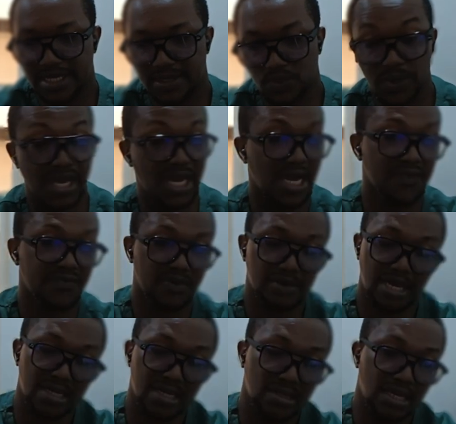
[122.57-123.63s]
We have
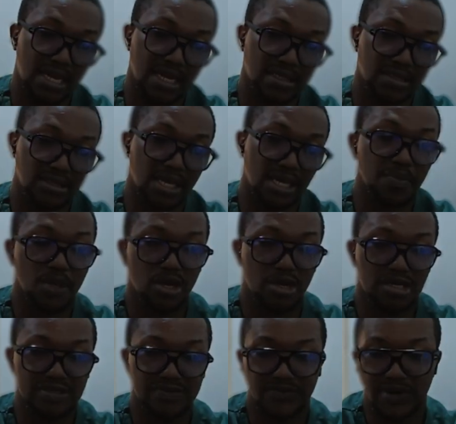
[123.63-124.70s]
like 10
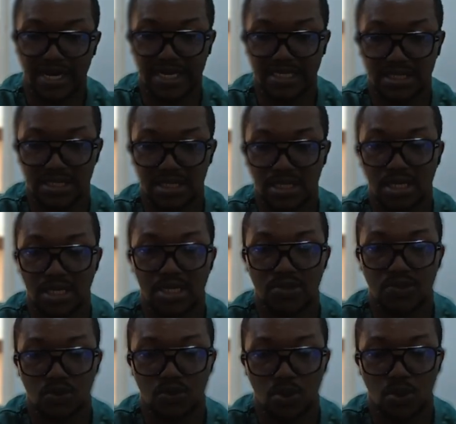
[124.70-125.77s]
million files.
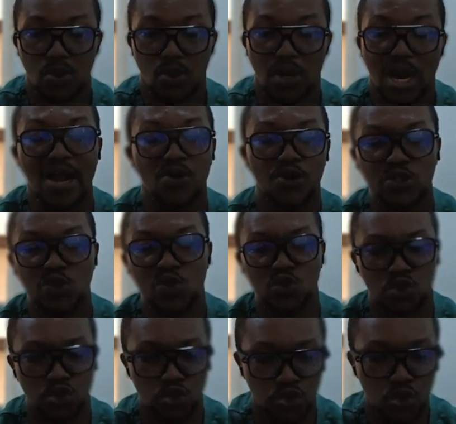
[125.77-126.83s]
So I'm going
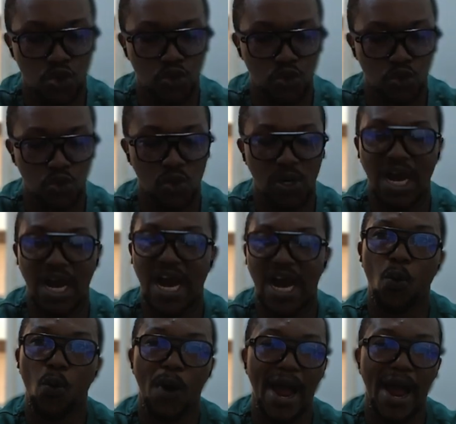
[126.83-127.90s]
to show you
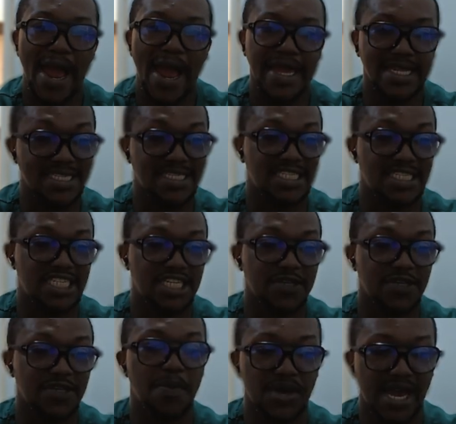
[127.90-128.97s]
why the Stream
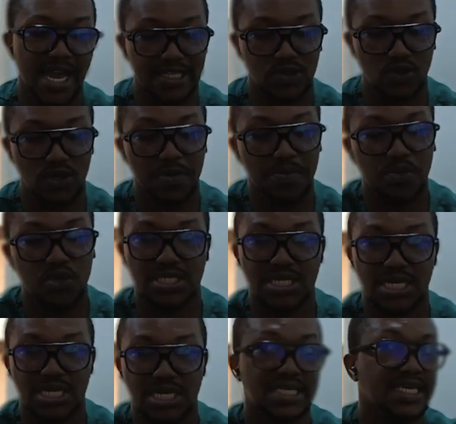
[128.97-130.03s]
API is so
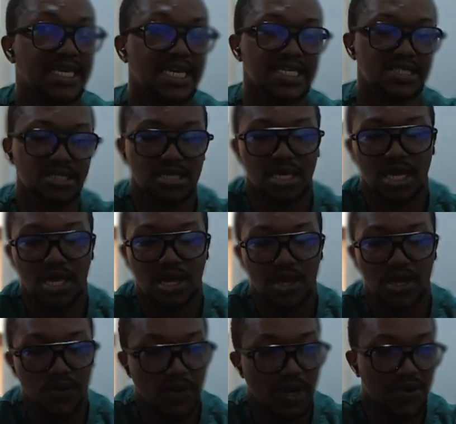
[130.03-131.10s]
important in case
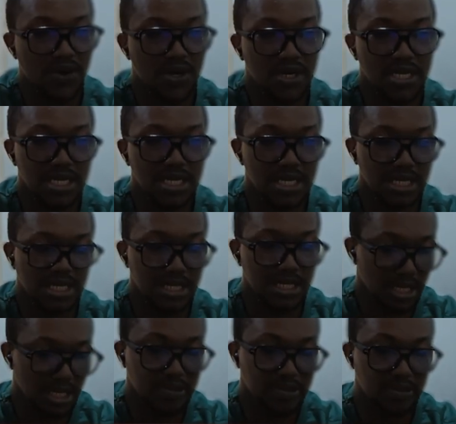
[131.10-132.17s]
you are running a
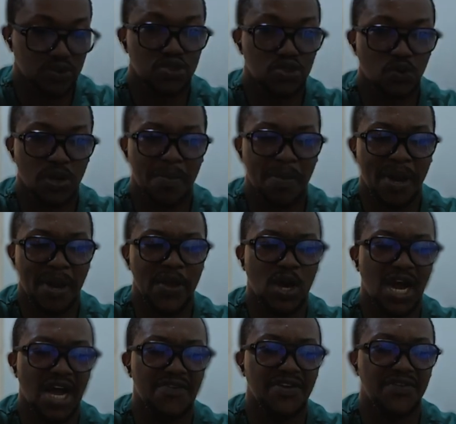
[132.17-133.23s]
situation whereby
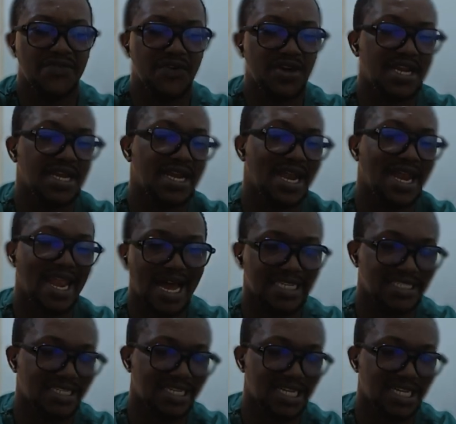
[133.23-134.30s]
you have a very
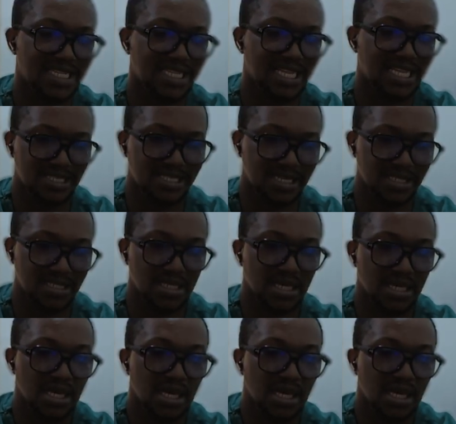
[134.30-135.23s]
large data set.